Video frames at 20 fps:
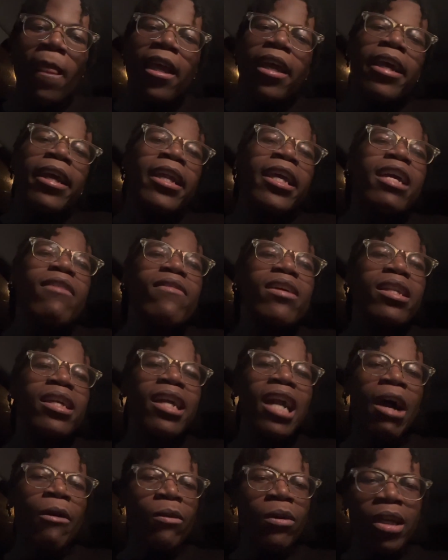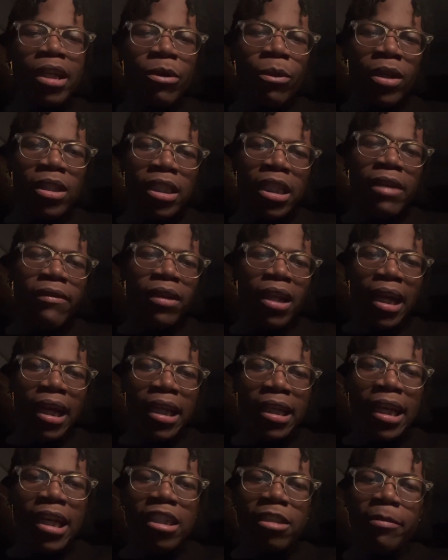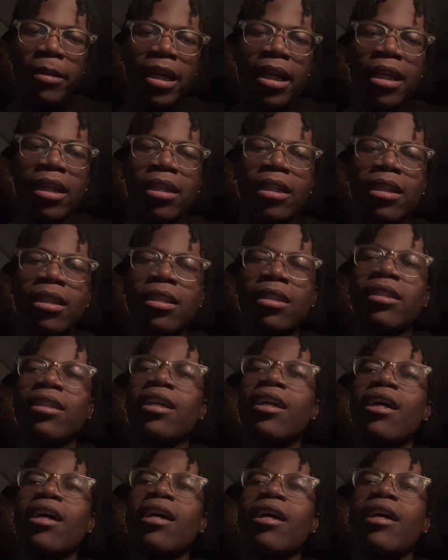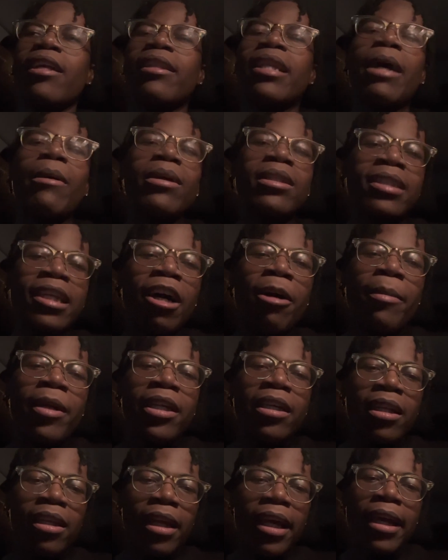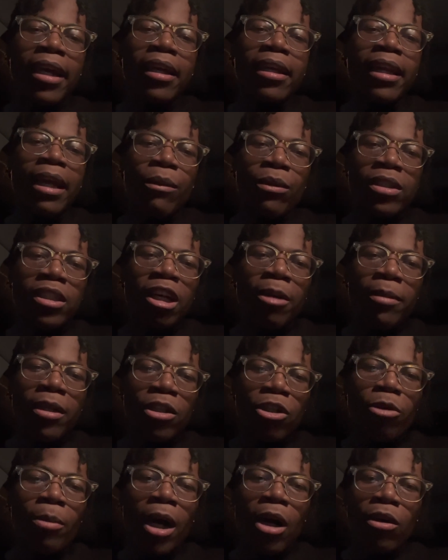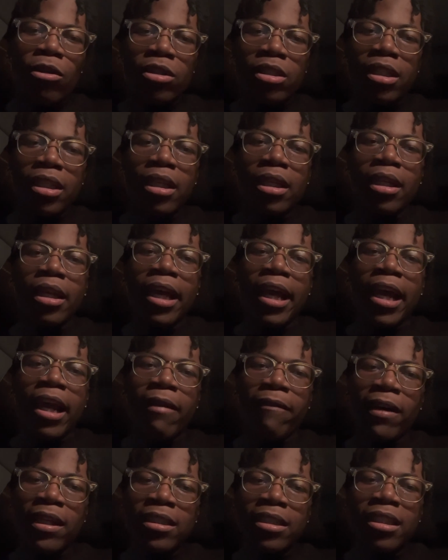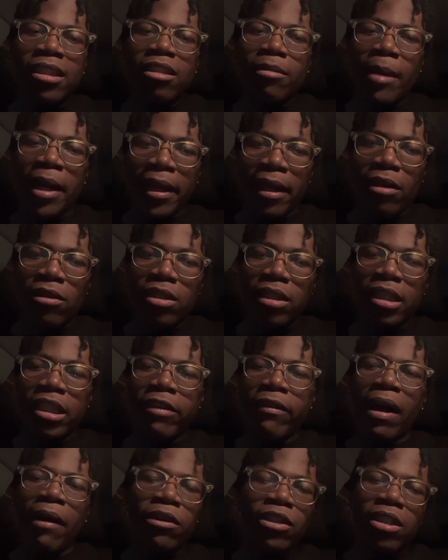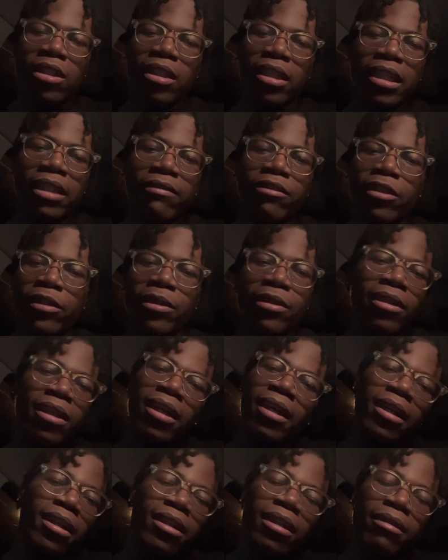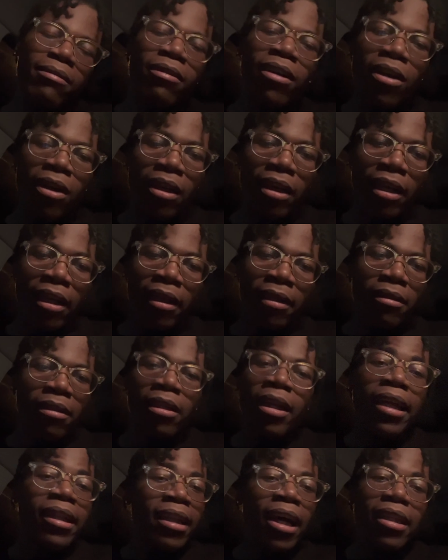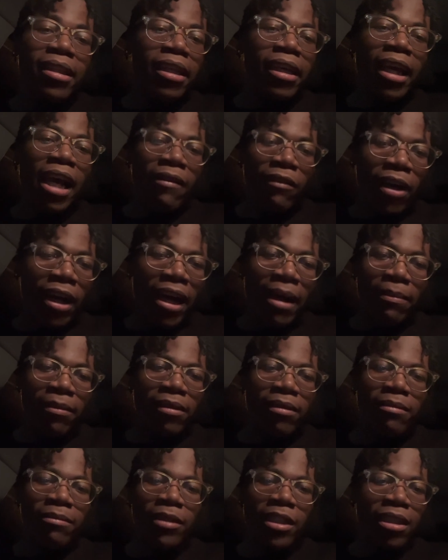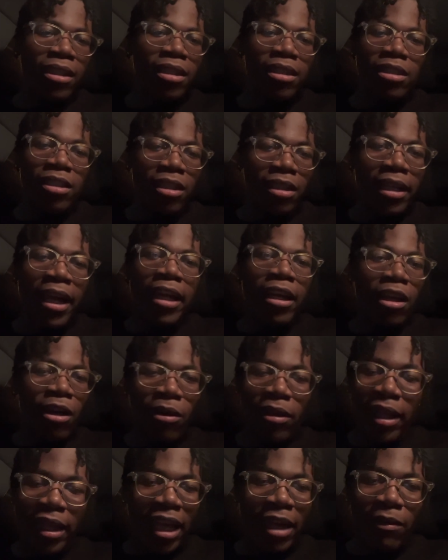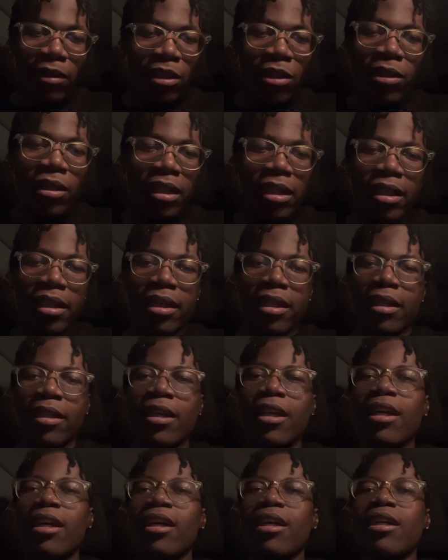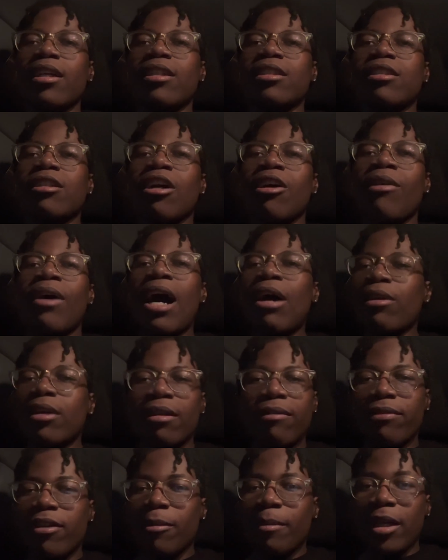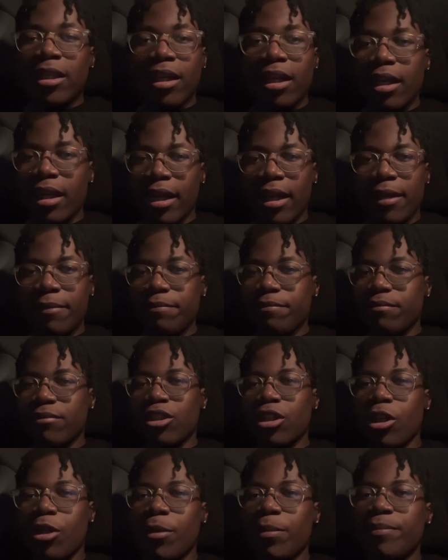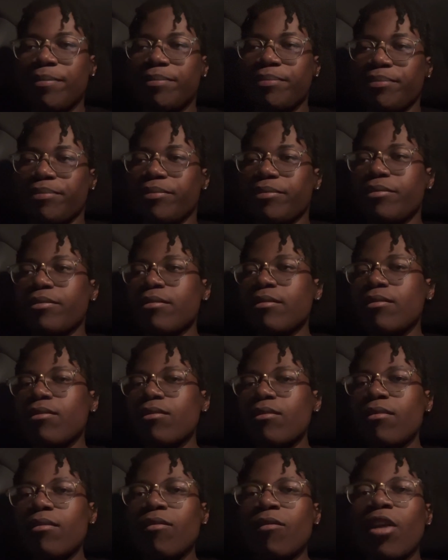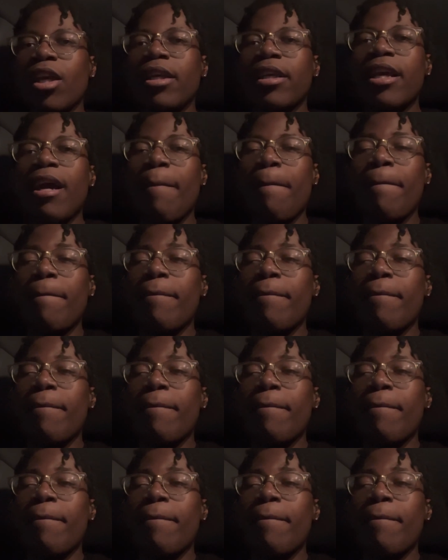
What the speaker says: And even then, I really wasn't even like a yes man, because they would tell me to do my OT, and if I seen somebody else leave, I would just leave too. Like, fuck all that. Nothing ever happened, because they know they can't really do anything. So I don't give a fuck about none of that. So, yep.